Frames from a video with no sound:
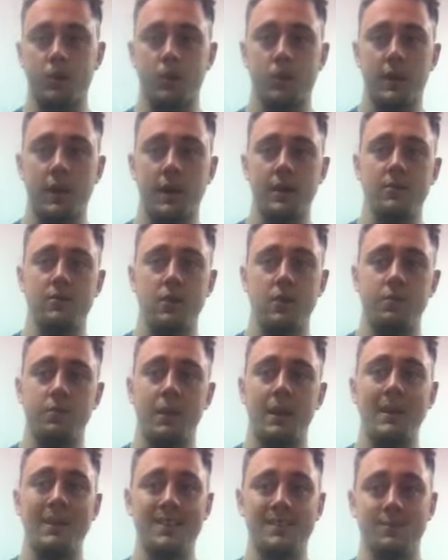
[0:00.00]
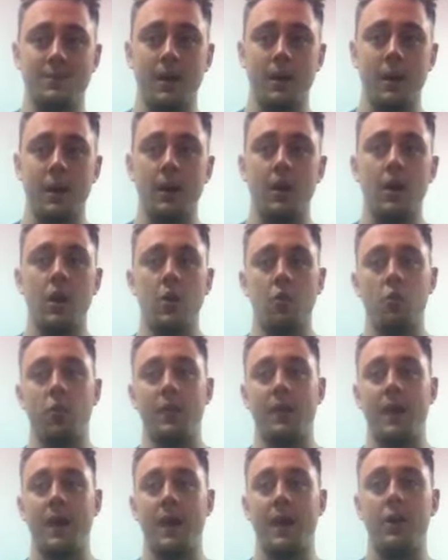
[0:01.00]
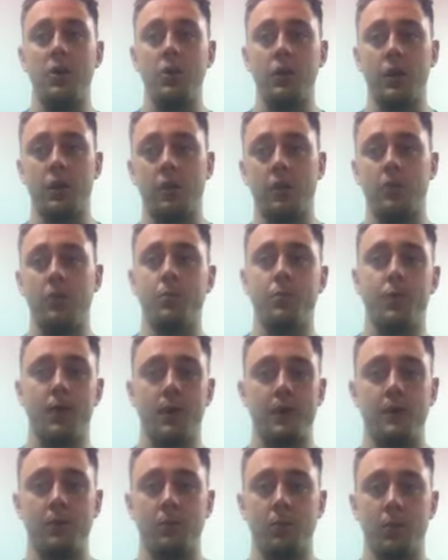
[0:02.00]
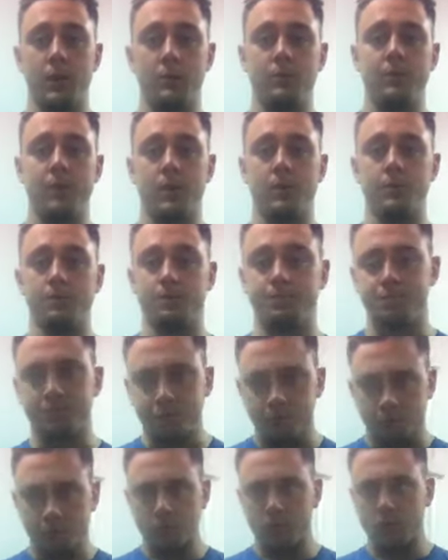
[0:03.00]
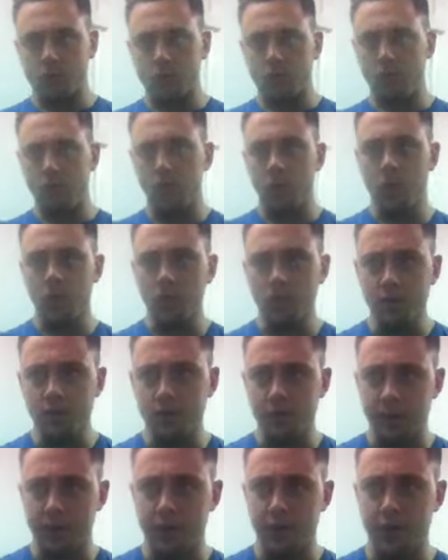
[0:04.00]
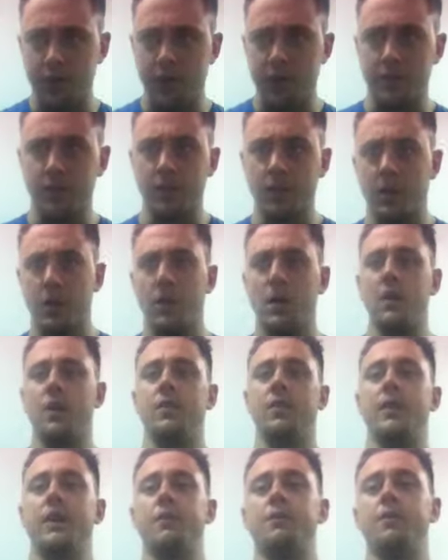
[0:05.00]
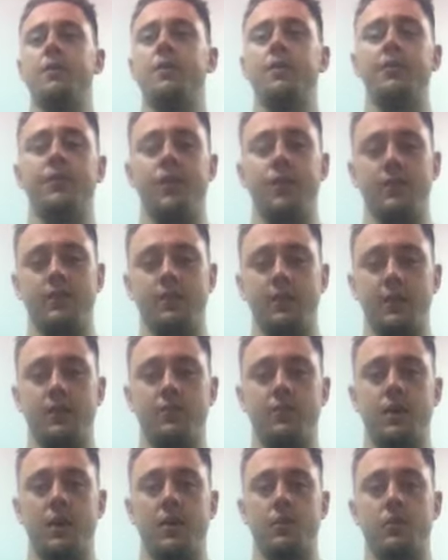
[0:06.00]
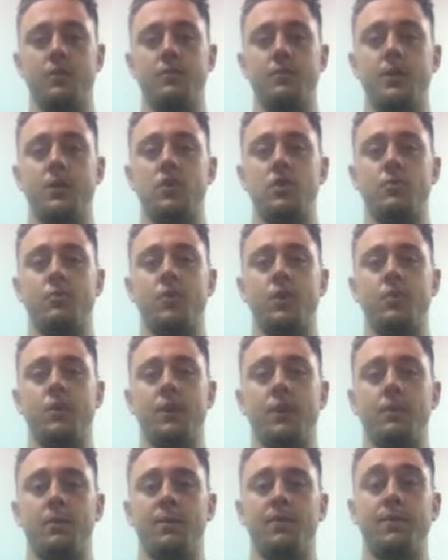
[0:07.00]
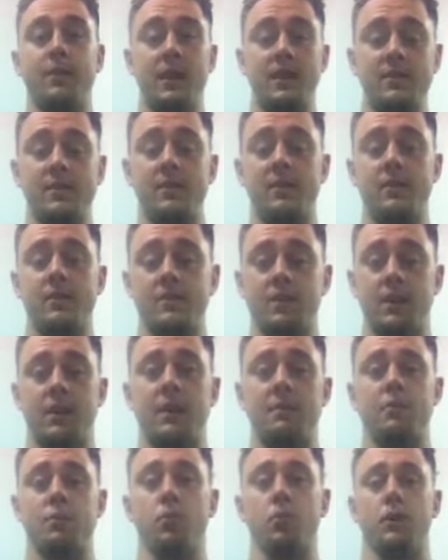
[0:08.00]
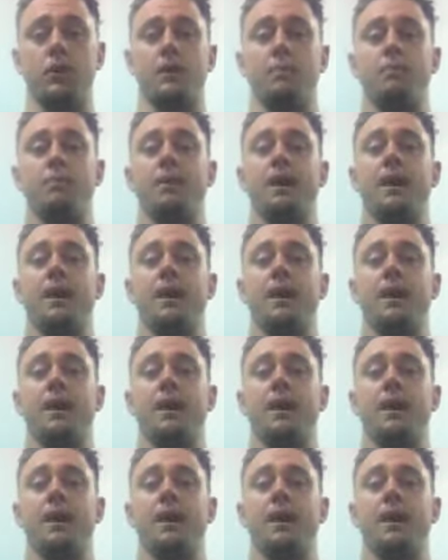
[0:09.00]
okay? So be smart with how you're going to break the pull-ups up. Sled drags. They're going to be a reverse sled drag, which means you're probably going to be facing the sled and pulling it